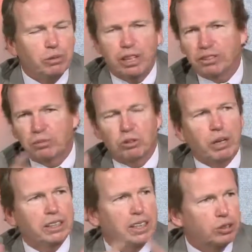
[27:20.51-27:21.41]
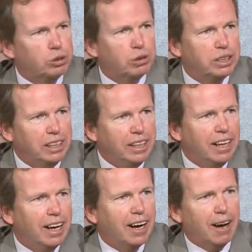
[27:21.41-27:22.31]
We have some great history,
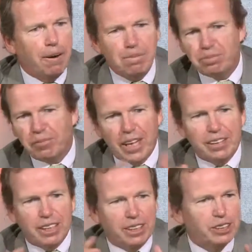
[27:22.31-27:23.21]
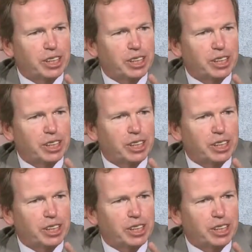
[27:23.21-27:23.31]
and